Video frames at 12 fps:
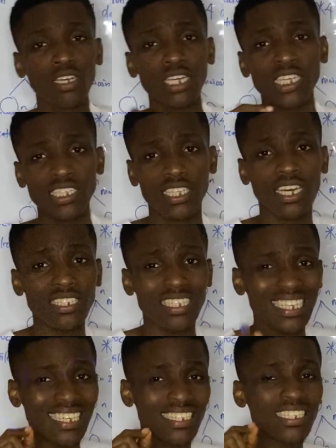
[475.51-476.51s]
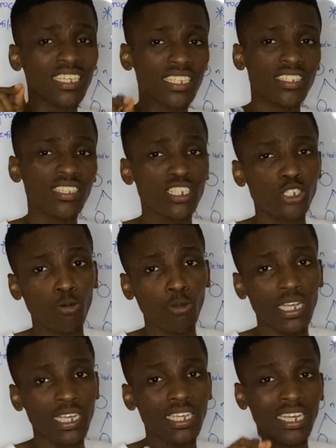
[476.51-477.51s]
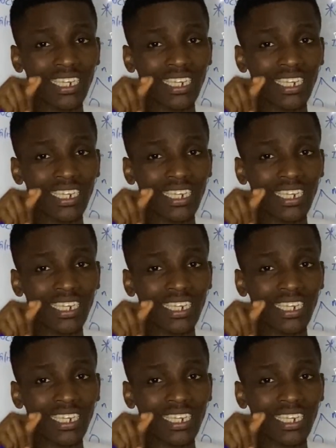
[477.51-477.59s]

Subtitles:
is that it is the stage where